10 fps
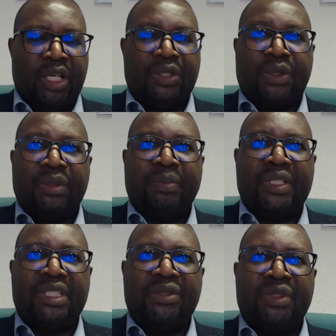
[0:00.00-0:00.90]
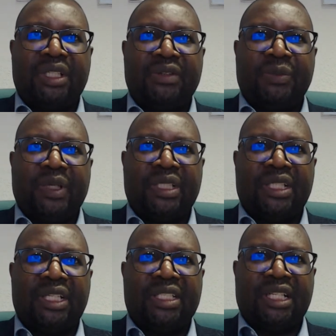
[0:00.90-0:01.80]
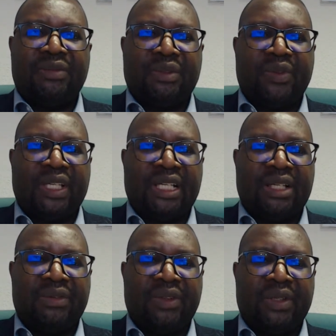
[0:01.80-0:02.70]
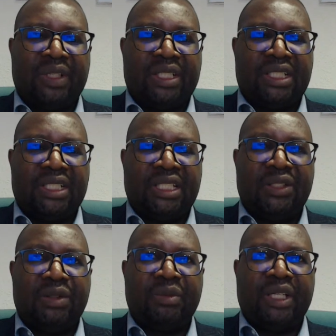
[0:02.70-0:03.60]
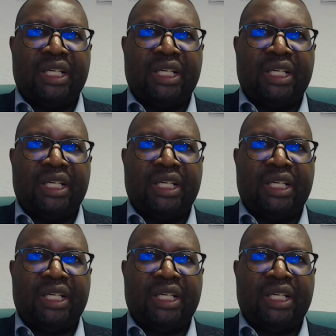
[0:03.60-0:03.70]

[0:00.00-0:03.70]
So the person should have spent at least half of their life in the United Kingdom,